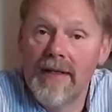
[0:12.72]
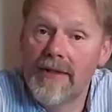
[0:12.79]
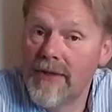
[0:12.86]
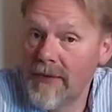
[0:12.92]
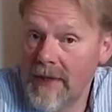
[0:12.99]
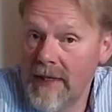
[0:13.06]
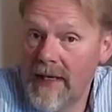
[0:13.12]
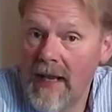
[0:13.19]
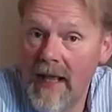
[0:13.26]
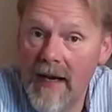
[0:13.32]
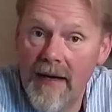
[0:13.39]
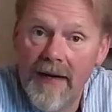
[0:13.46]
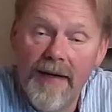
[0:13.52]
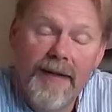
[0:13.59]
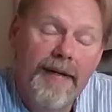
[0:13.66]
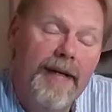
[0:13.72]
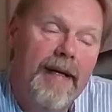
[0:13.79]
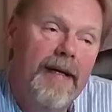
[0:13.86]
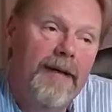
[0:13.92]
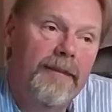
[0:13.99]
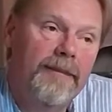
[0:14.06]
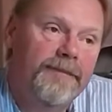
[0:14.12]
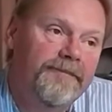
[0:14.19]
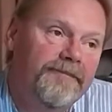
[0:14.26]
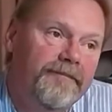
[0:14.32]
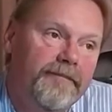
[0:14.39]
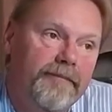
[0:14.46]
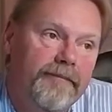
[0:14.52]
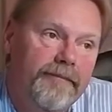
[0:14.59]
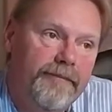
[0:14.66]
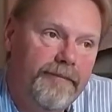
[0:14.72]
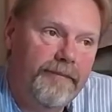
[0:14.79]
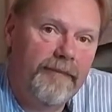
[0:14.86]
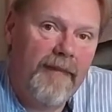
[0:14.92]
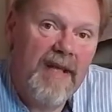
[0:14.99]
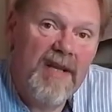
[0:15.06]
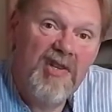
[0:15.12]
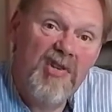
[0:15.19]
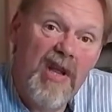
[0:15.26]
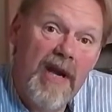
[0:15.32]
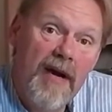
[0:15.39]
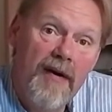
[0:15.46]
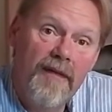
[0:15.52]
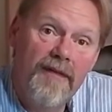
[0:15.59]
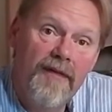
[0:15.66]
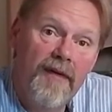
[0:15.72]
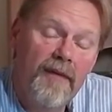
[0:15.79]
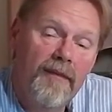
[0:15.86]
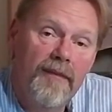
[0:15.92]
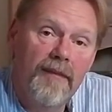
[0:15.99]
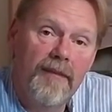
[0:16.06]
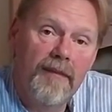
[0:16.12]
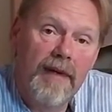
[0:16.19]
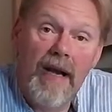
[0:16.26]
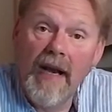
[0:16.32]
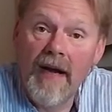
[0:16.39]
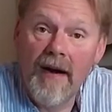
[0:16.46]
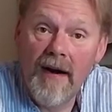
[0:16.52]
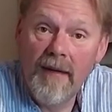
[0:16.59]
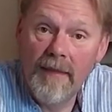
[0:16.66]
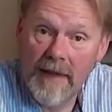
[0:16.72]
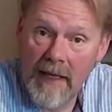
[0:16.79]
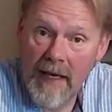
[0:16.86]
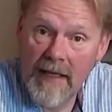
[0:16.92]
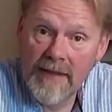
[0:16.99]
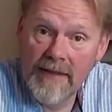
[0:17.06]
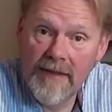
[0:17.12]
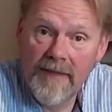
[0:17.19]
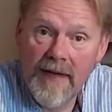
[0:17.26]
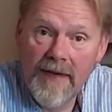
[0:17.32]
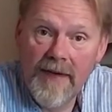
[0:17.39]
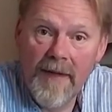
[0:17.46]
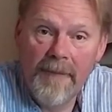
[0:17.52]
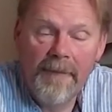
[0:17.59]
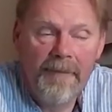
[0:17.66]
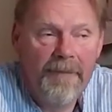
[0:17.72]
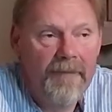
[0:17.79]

storyteller and singer from Glenarm and the Glens of Antrim.